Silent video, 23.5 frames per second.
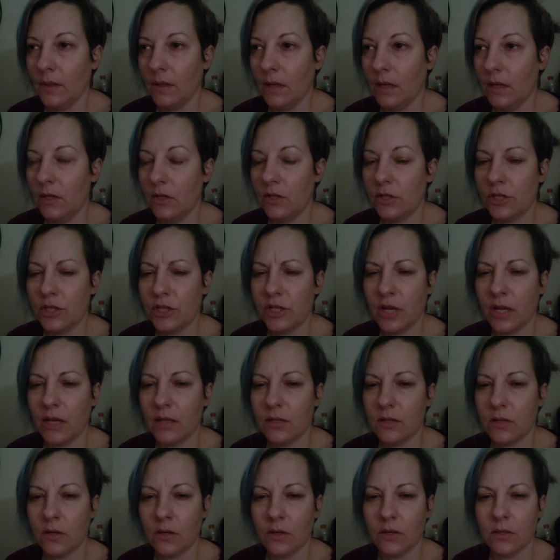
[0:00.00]
And your
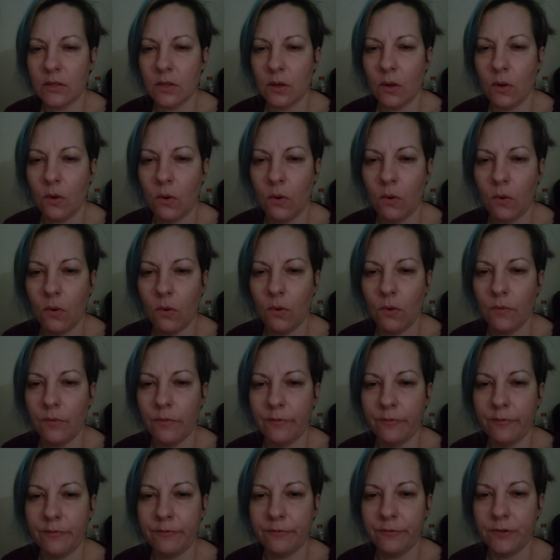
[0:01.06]
chest hurts the whole
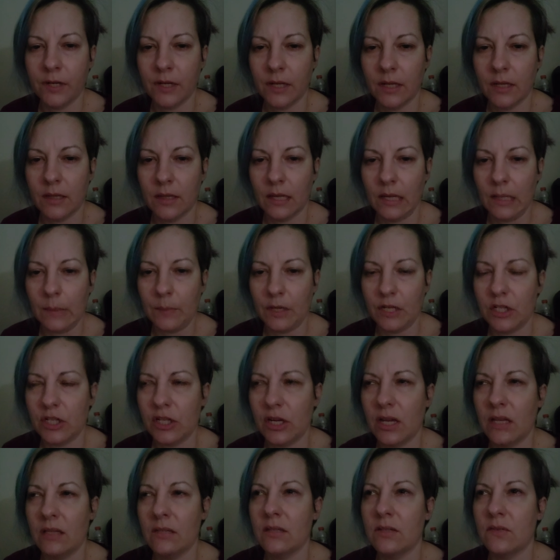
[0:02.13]
freaking, like, my
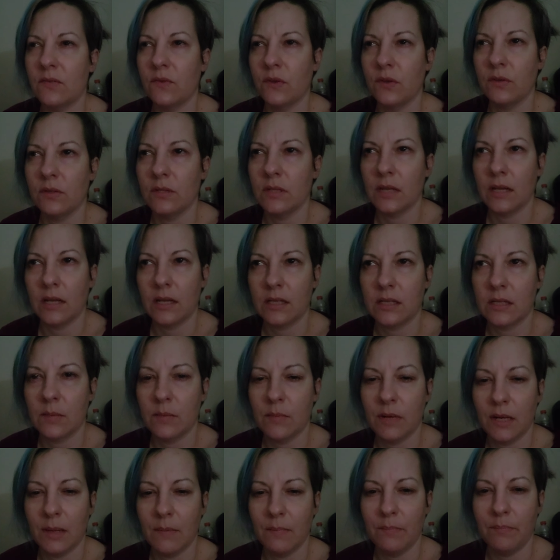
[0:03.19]
chest feels like
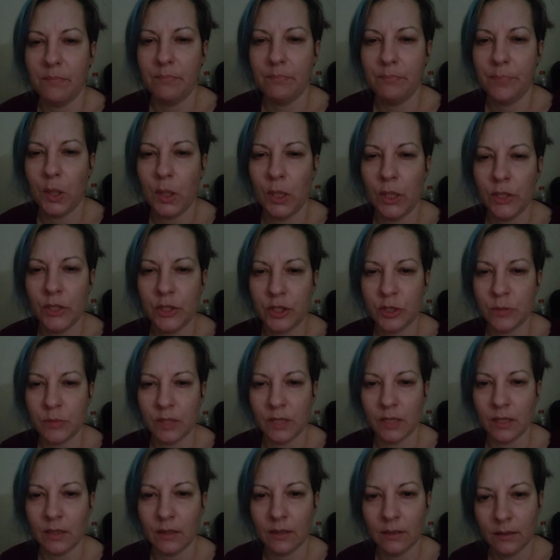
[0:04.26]
somebody punched me.
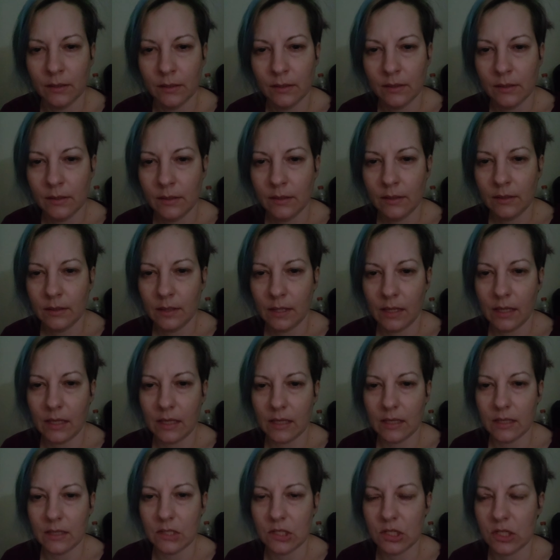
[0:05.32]
Like,
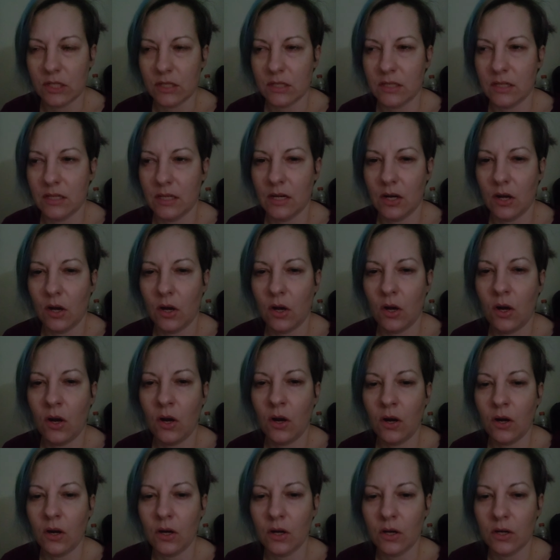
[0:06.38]
it just, it
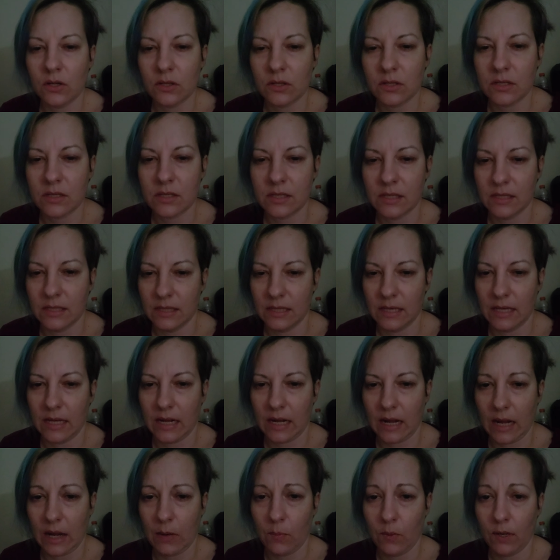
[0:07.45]
hurts. And, like,
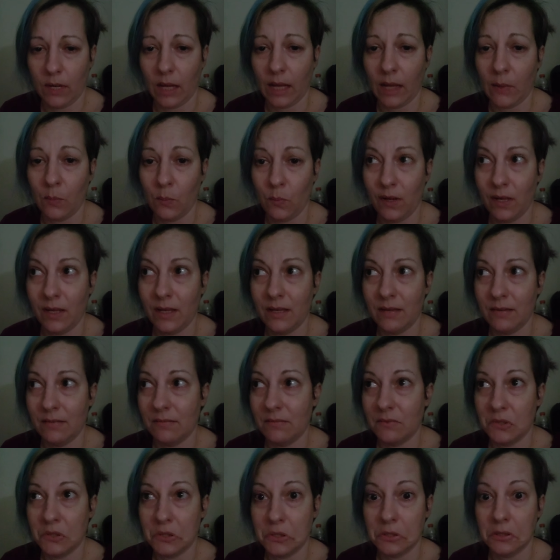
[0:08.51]
when I went
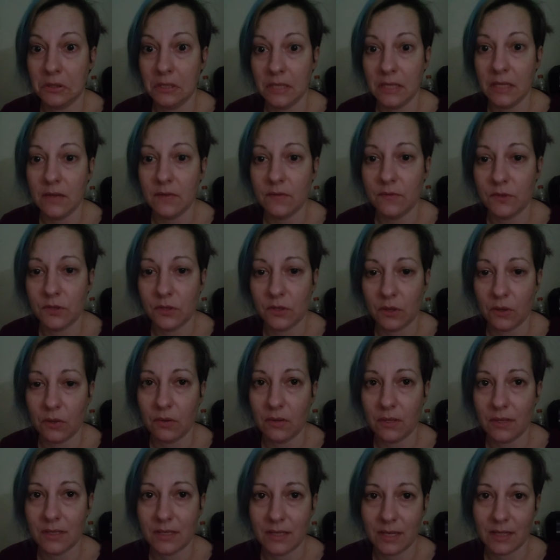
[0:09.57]
to leave to go to
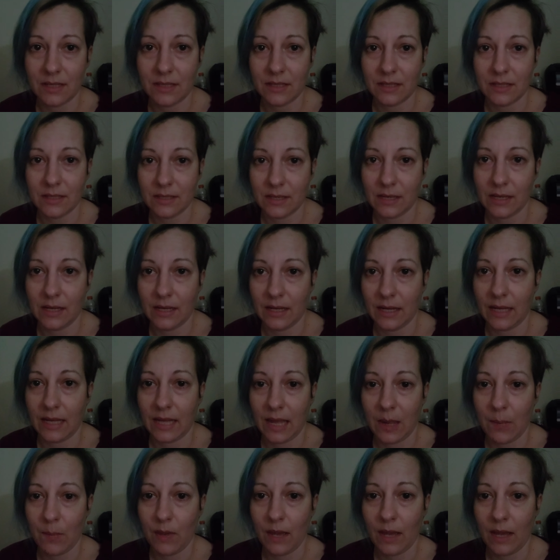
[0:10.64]
the testing site and I
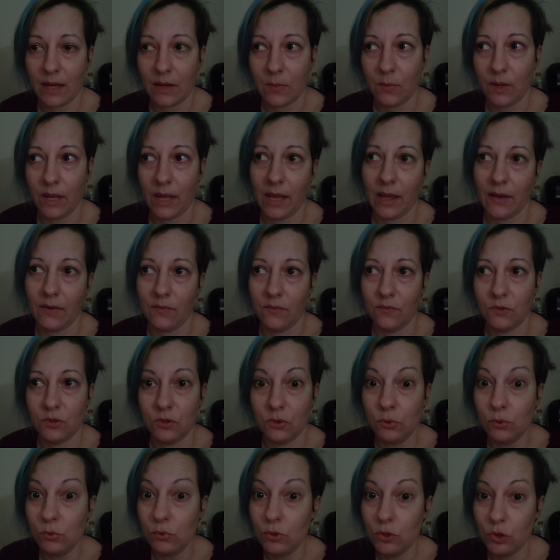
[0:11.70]
came back and we have
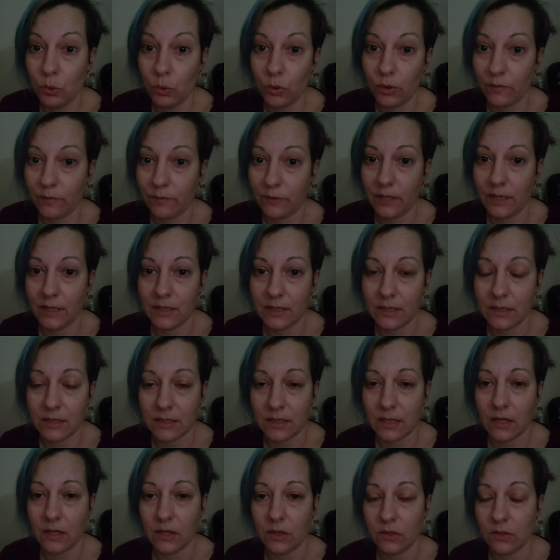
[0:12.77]
two short flights of
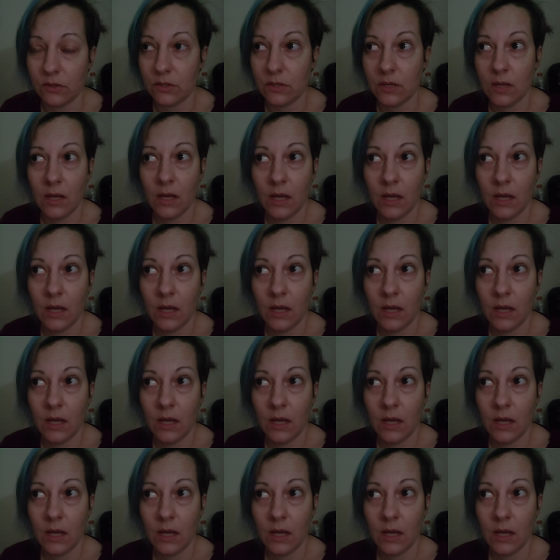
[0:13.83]
stairs,